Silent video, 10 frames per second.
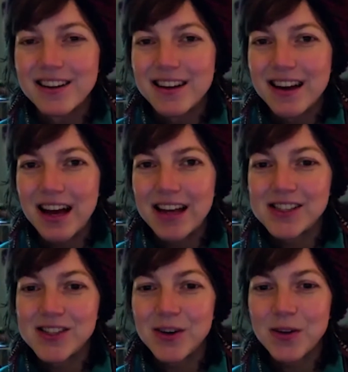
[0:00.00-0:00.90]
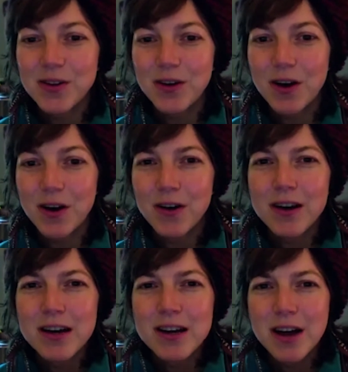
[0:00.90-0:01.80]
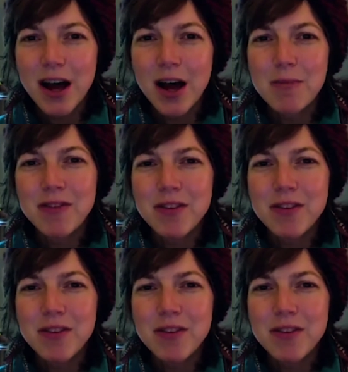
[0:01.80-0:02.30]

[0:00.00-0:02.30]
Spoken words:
And so there are, if you